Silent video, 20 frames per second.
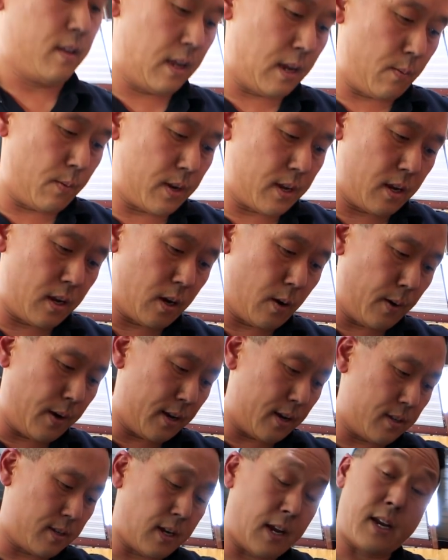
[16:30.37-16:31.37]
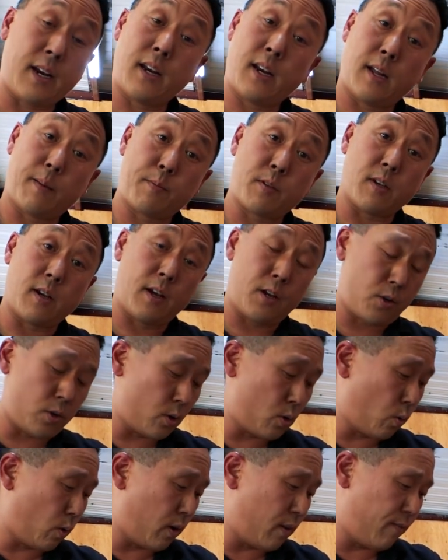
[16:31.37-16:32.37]
Now we can go ahead and tighten it up to one
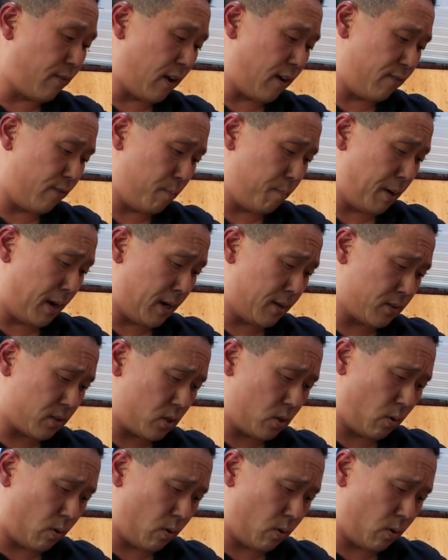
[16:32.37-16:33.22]
hundred twenty-five foot-pounds of